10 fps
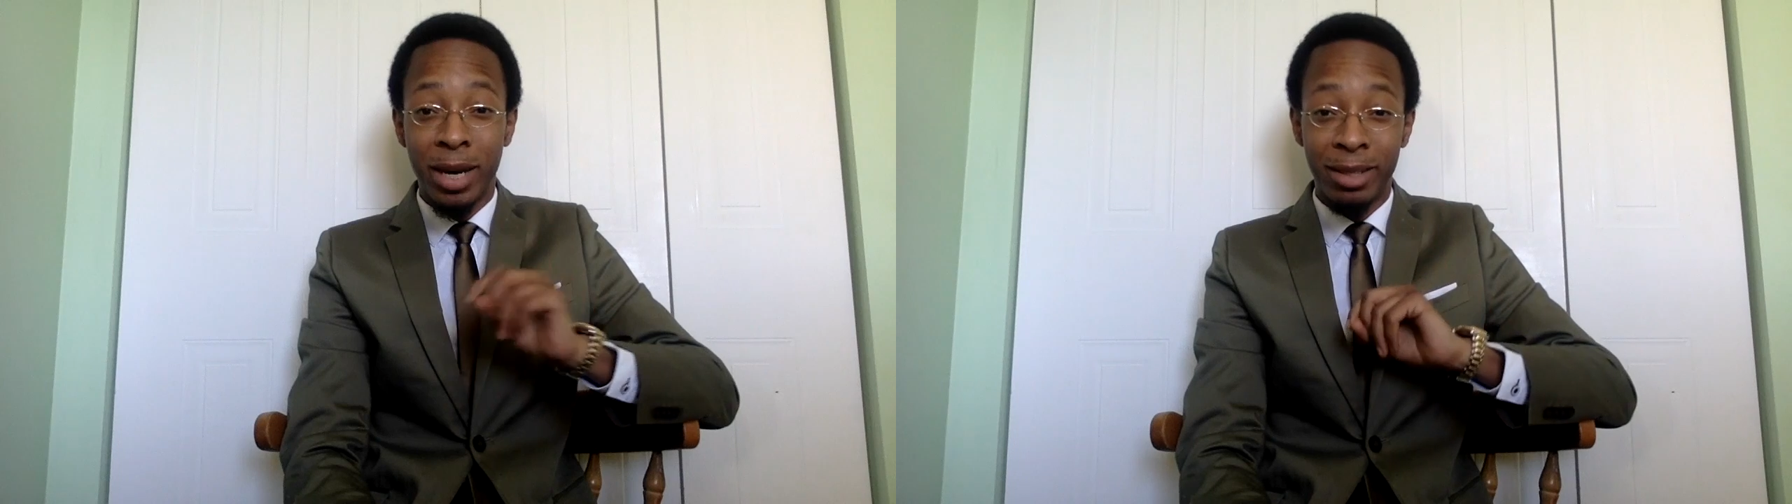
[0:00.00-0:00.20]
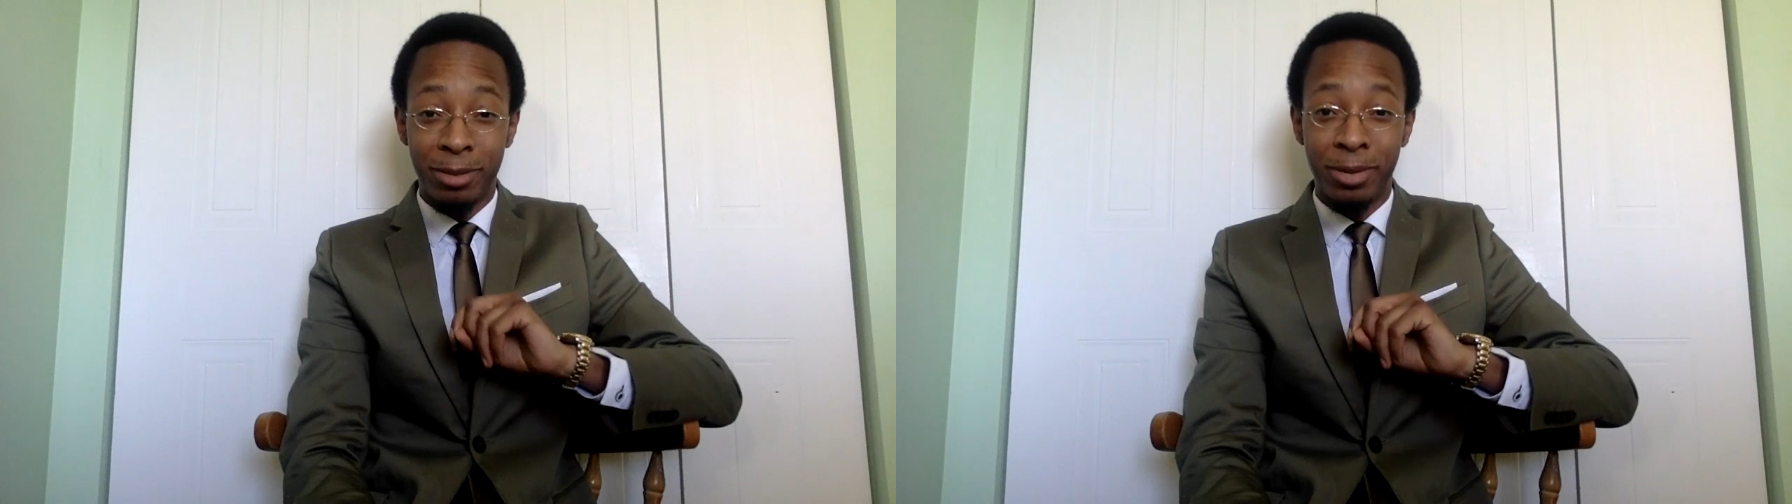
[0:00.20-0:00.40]

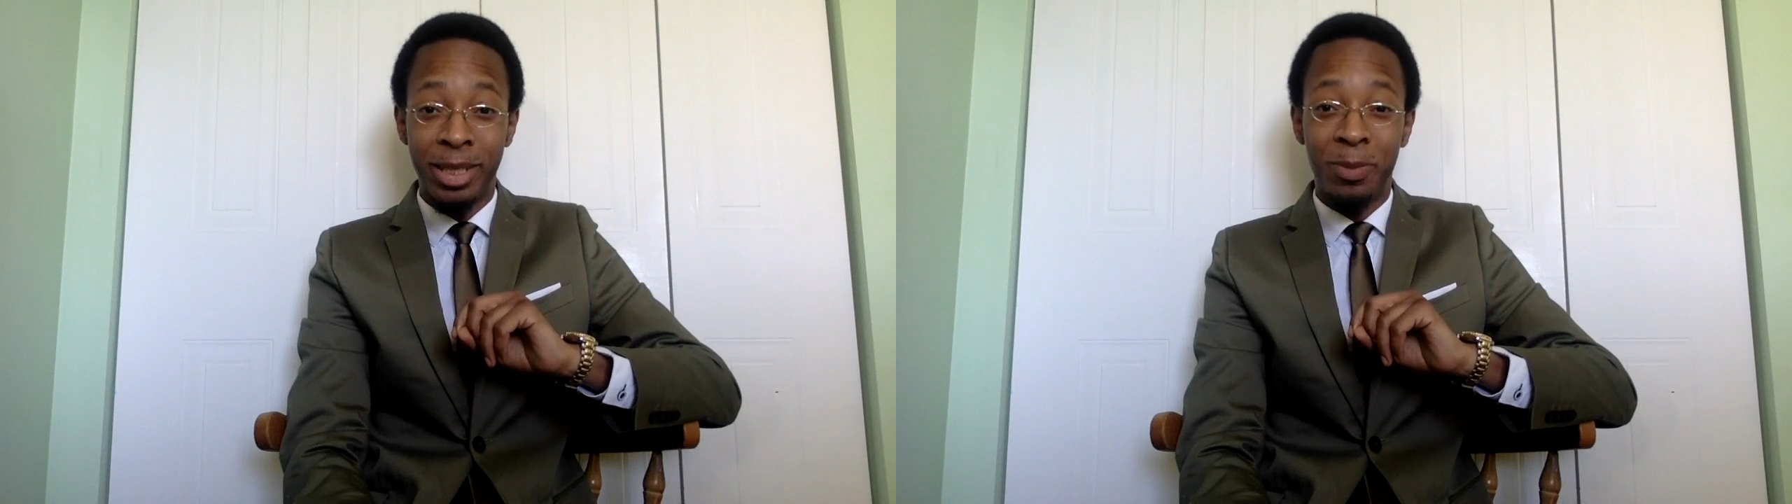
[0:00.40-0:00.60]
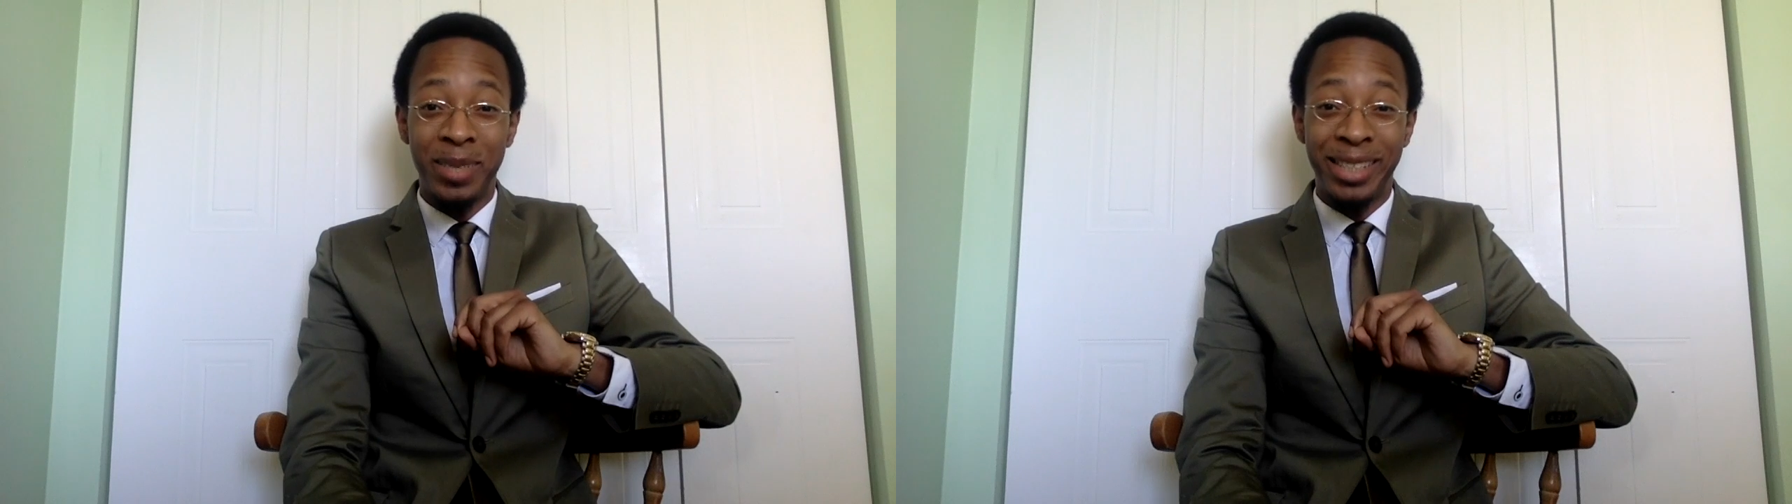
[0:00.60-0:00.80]
the right to
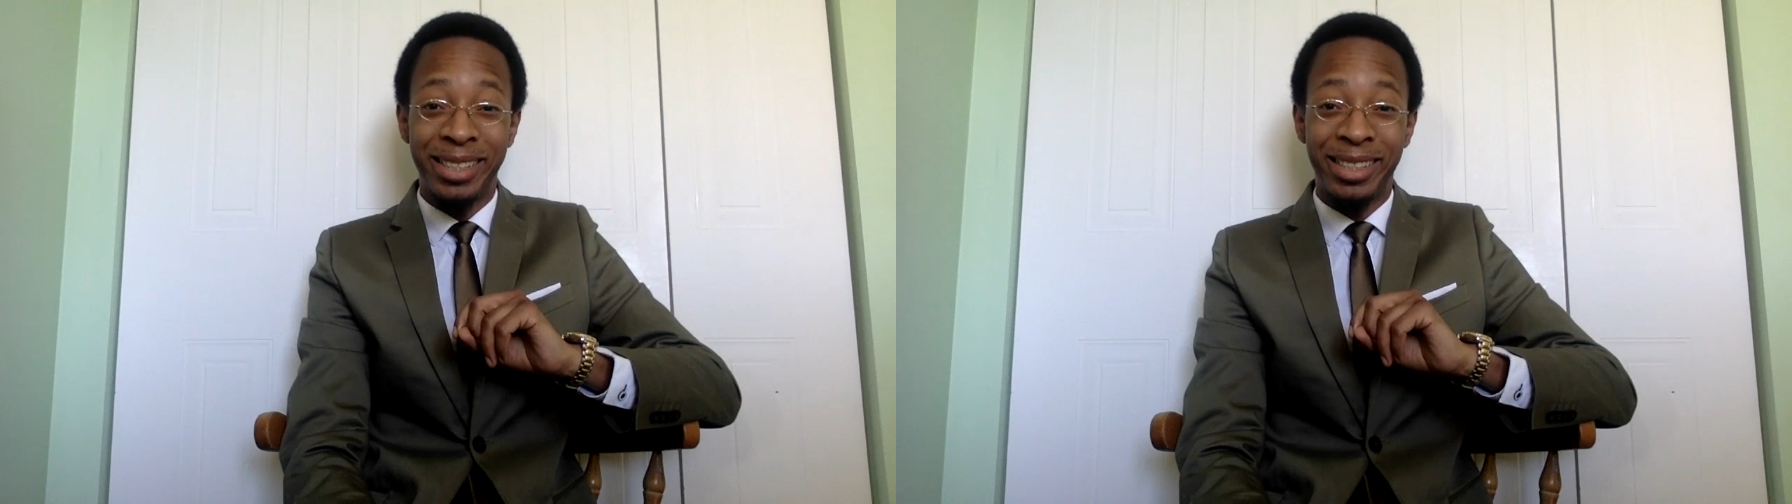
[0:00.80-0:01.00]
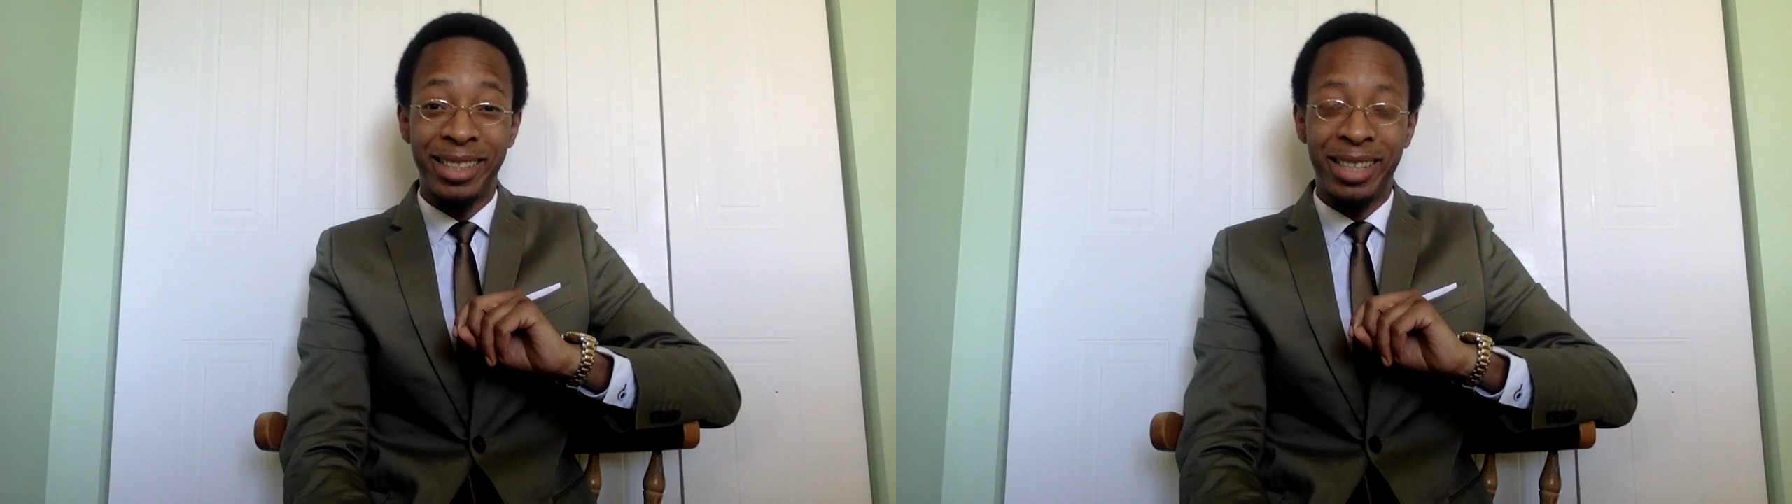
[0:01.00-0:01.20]
free
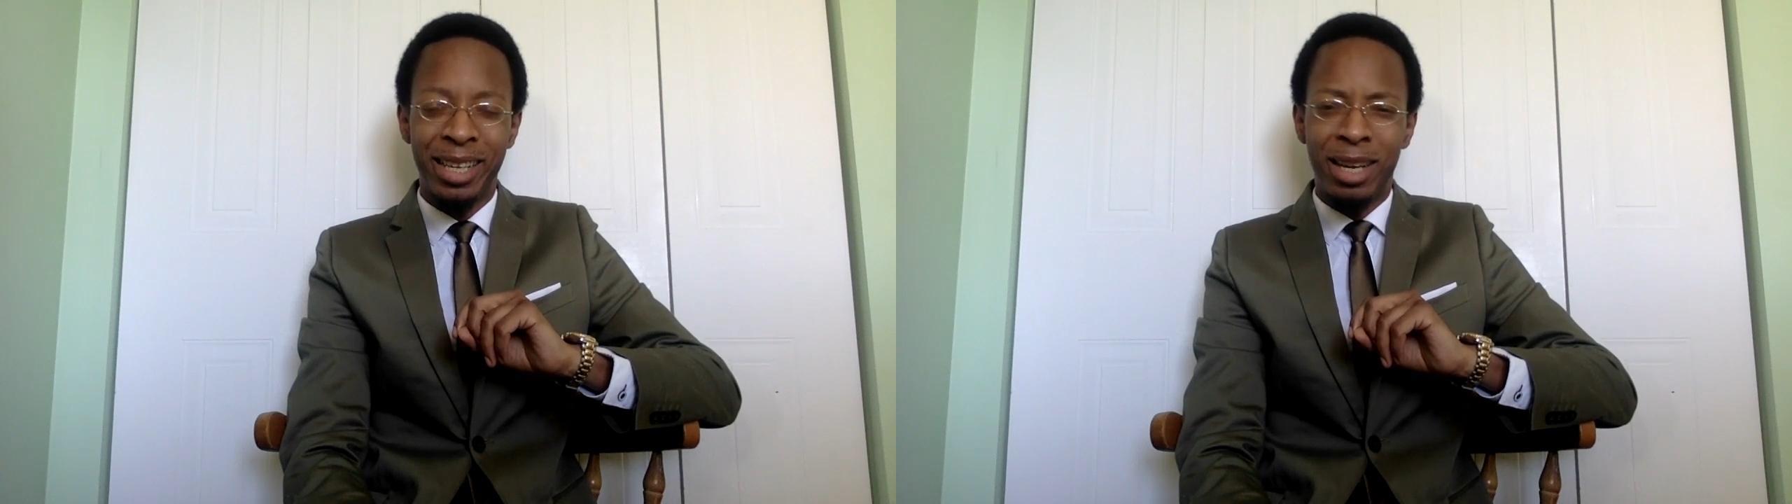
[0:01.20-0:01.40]
speech.